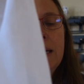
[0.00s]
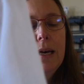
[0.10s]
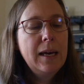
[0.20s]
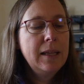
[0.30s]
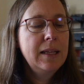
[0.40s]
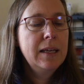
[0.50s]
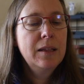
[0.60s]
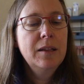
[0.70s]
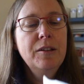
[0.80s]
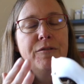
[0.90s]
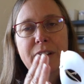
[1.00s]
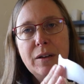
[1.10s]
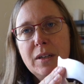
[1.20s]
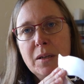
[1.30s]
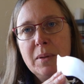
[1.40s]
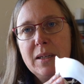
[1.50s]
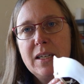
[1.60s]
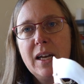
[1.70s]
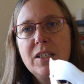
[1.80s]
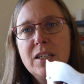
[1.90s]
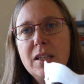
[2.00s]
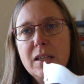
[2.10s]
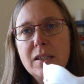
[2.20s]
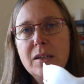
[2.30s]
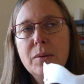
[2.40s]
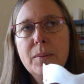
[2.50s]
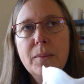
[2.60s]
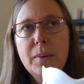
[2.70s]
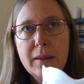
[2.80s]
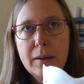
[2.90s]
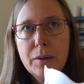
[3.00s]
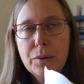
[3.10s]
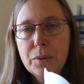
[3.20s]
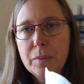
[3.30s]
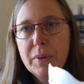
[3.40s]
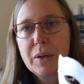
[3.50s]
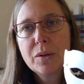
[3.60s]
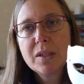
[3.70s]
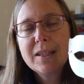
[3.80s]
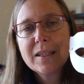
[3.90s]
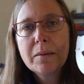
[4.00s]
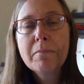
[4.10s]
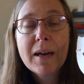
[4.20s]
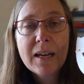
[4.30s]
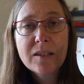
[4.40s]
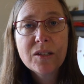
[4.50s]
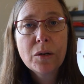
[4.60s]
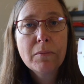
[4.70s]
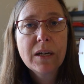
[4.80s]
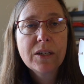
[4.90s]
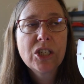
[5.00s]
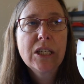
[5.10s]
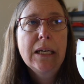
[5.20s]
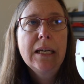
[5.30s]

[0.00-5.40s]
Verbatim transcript: and then the felt can be attached to this with glue, because it doesn't matter so much